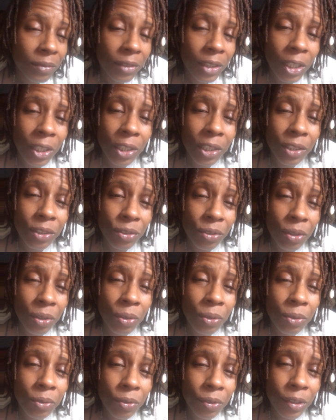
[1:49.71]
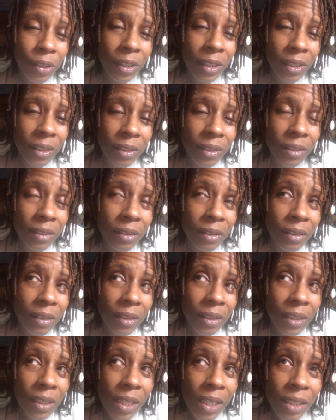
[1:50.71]
They're control freaks.
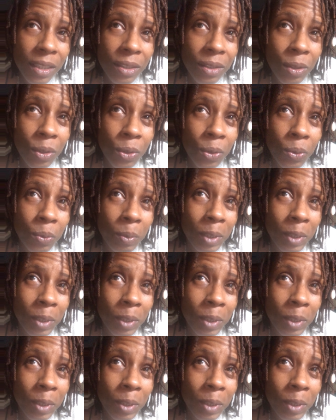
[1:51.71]
And so